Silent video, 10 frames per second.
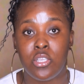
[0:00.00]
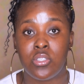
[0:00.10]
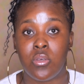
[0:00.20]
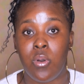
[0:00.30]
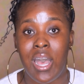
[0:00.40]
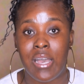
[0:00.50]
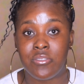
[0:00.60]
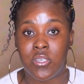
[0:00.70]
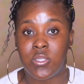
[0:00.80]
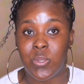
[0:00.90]
So
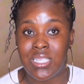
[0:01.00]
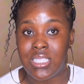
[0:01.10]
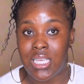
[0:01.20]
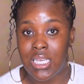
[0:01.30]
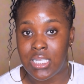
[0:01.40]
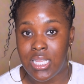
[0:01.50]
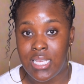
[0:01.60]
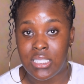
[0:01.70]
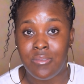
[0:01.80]
after 28 days,